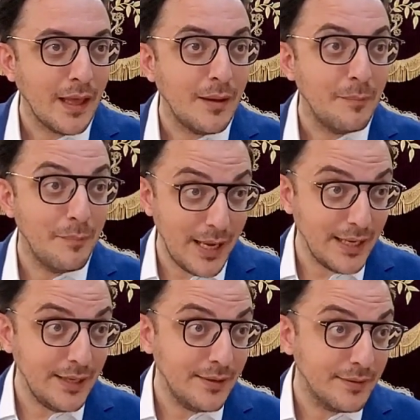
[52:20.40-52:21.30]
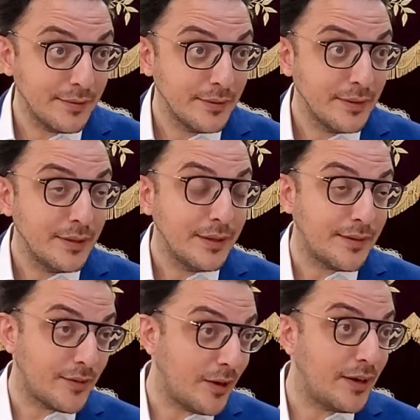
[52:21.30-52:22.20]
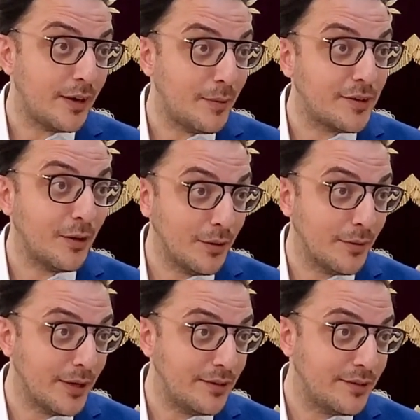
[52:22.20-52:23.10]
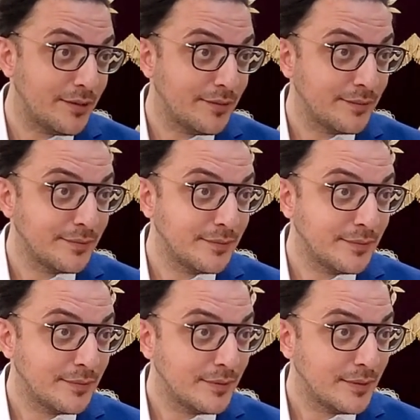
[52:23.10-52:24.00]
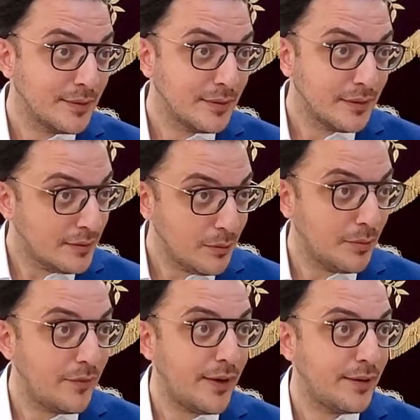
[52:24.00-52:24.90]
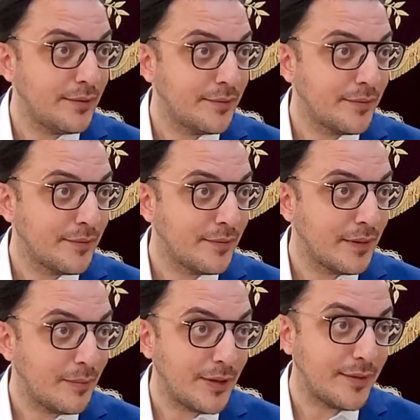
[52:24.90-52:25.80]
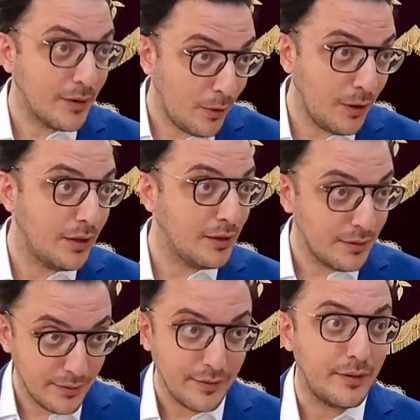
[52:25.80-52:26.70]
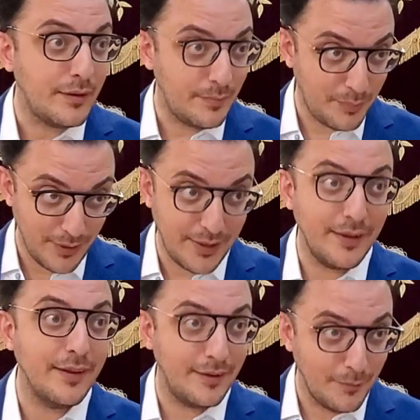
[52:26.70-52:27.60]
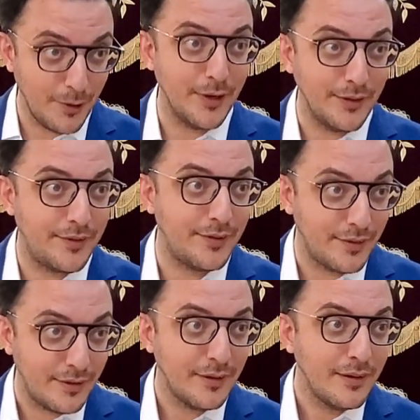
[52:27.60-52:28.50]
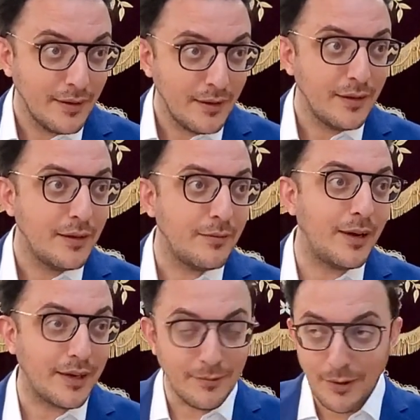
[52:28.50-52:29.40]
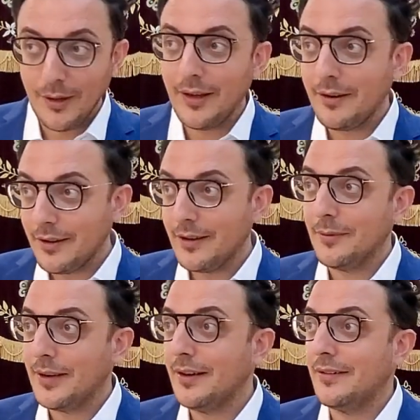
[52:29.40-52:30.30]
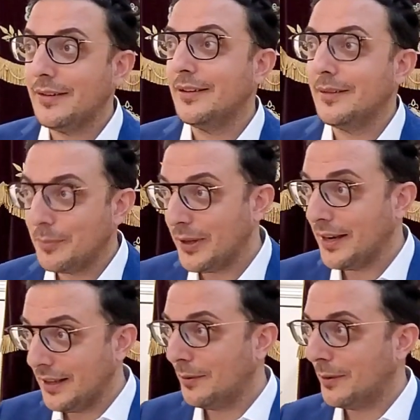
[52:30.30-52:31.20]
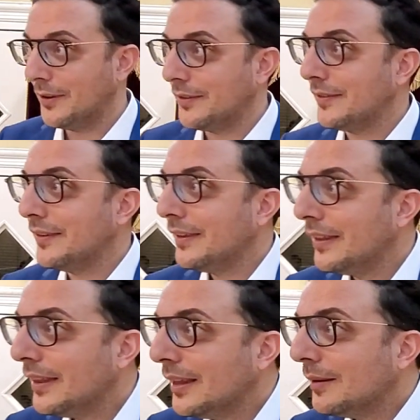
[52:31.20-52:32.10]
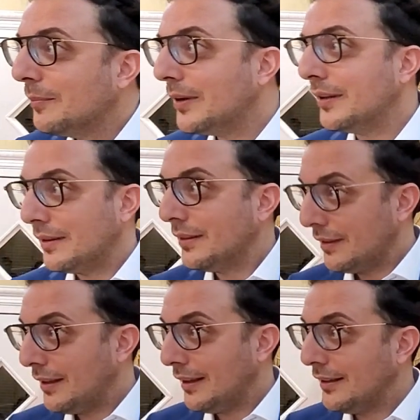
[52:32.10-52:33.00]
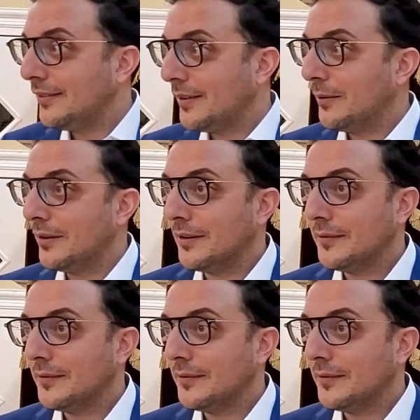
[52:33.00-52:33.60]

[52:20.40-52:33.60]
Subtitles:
Many that started at a much older age were fine. I'm not saying all. There are plenty that weren't. The rock and roll era and whatever, plenty that weren't. But at least there were.